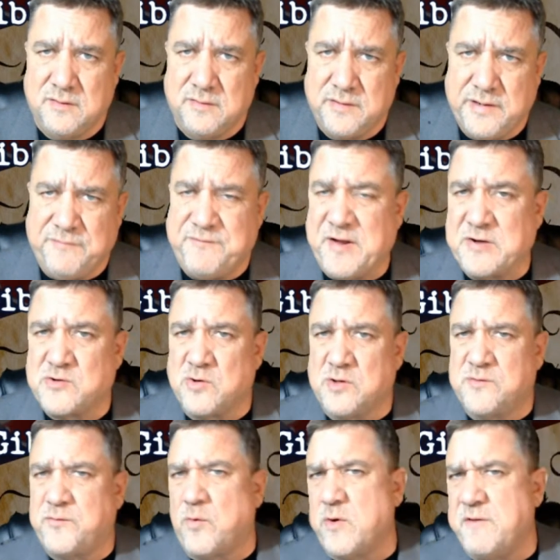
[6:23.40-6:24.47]
In
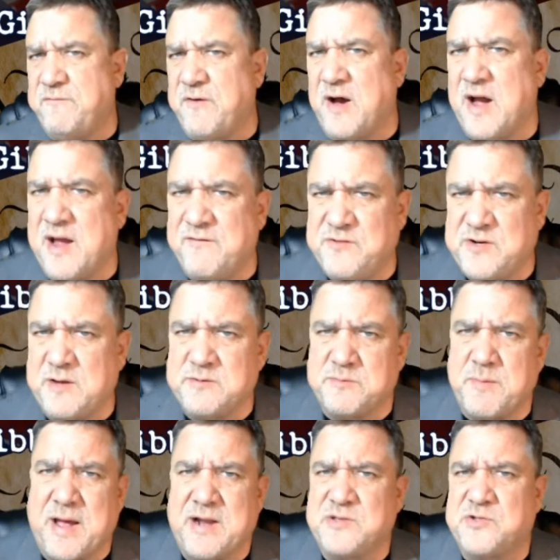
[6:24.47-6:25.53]
Federalist 45, James
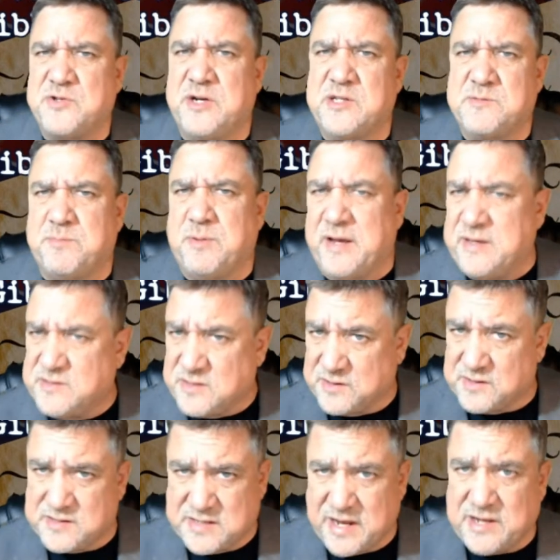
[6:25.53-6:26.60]
Madison explains that
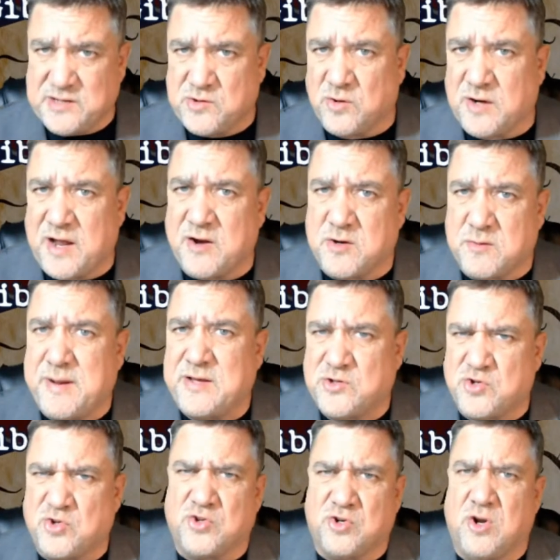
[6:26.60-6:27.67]
the states are allowed to make
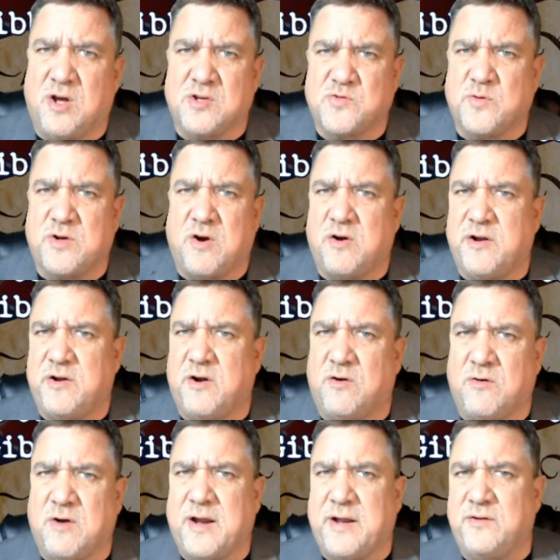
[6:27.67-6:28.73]
certain laws regarding our
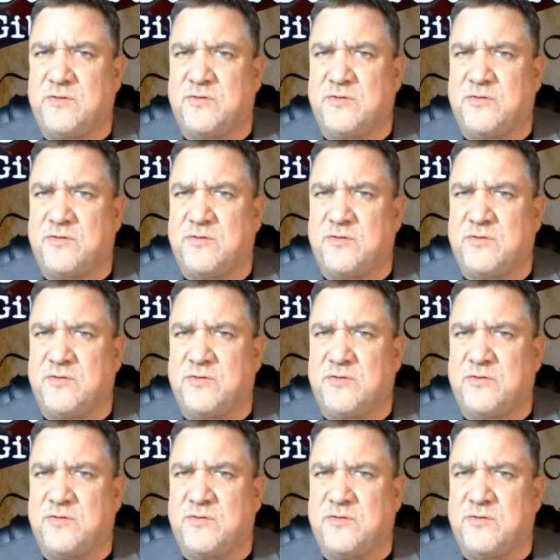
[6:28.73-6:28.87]
rights.